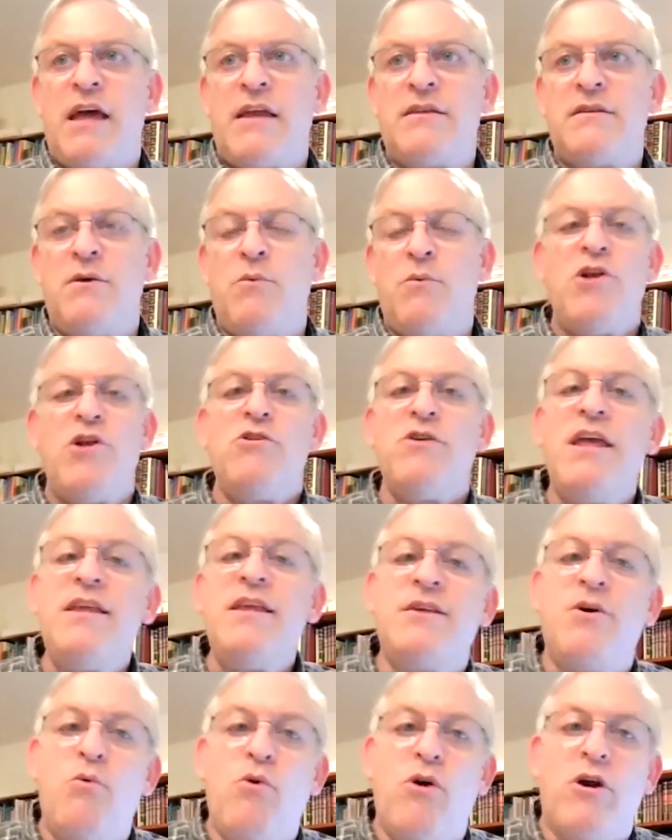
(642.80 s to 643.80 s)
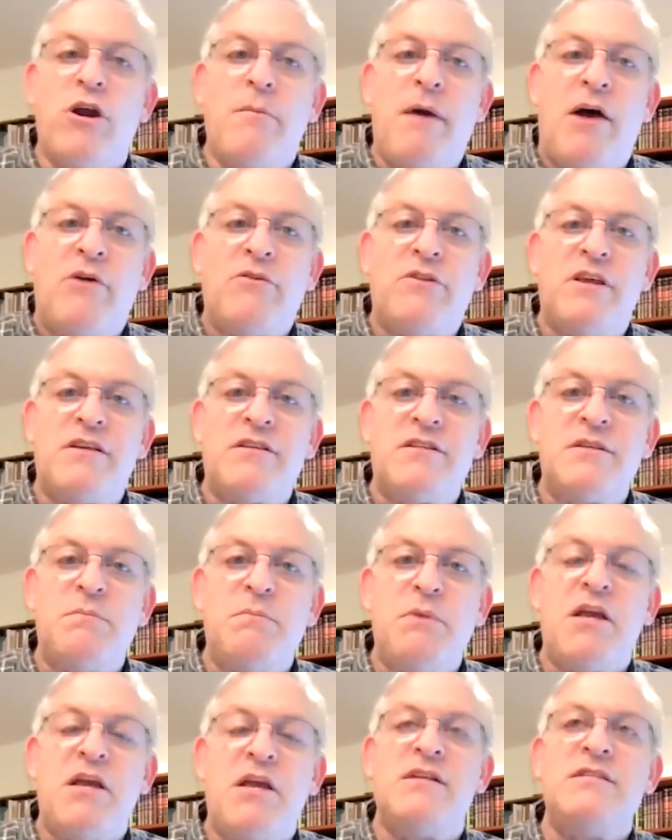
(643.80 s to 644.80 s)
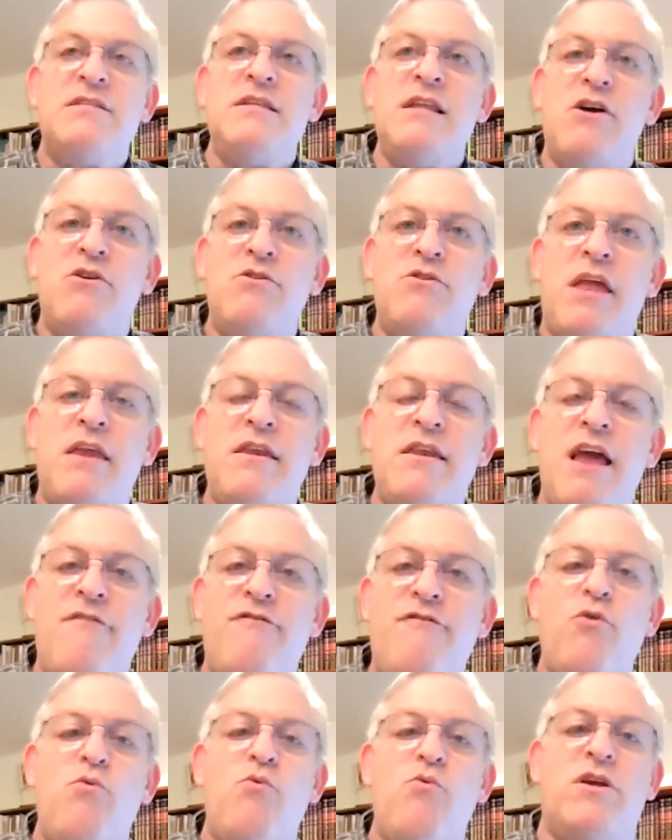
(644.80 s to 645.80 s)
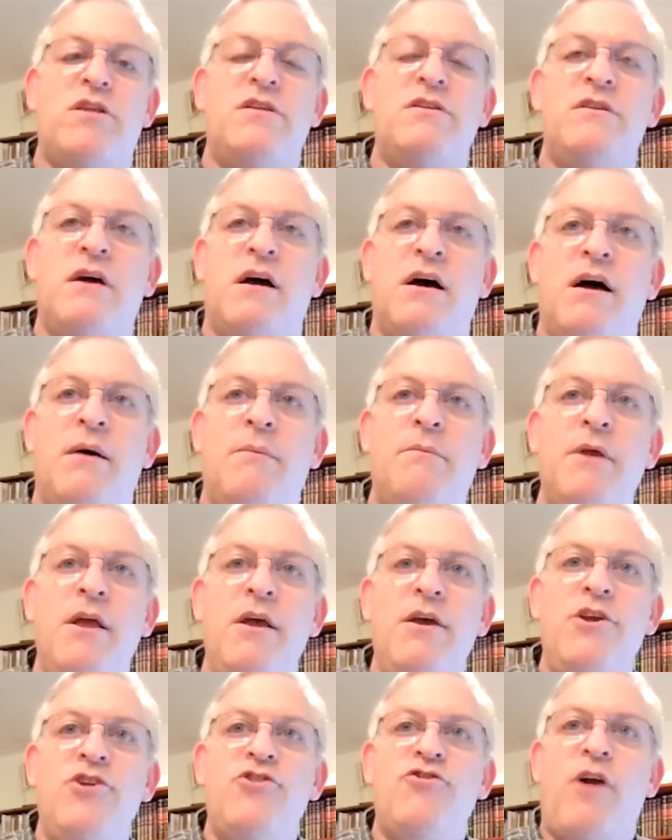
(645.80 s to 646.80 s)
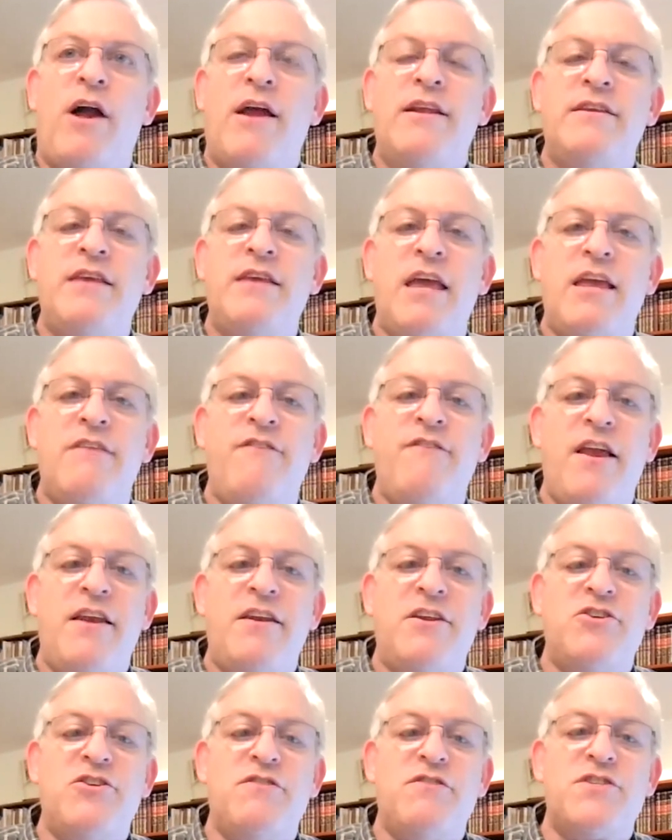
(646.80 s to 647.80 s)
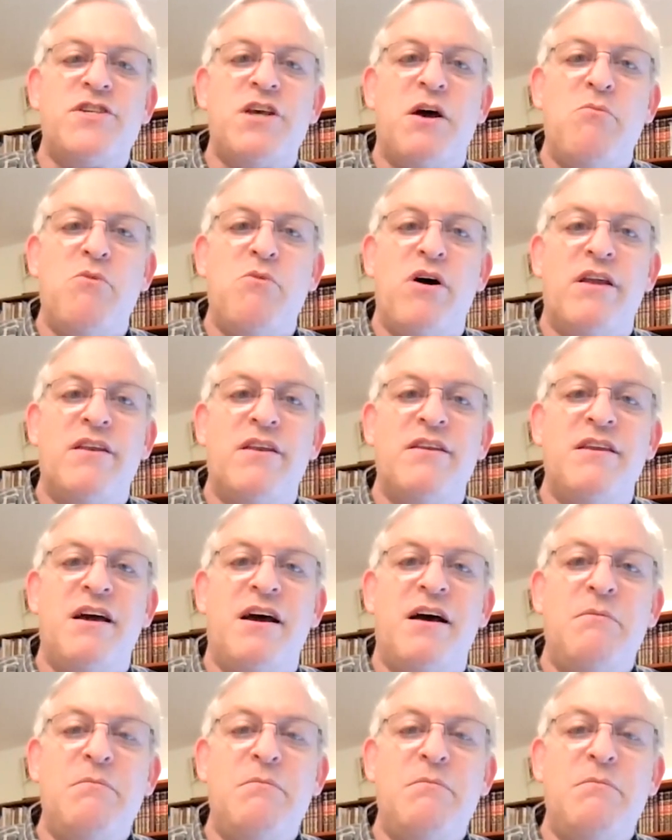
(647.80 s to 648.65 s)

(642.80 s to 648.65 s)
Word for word: that uh, we don't need to worry about this because no, they never would uh, try to take advantage of someone.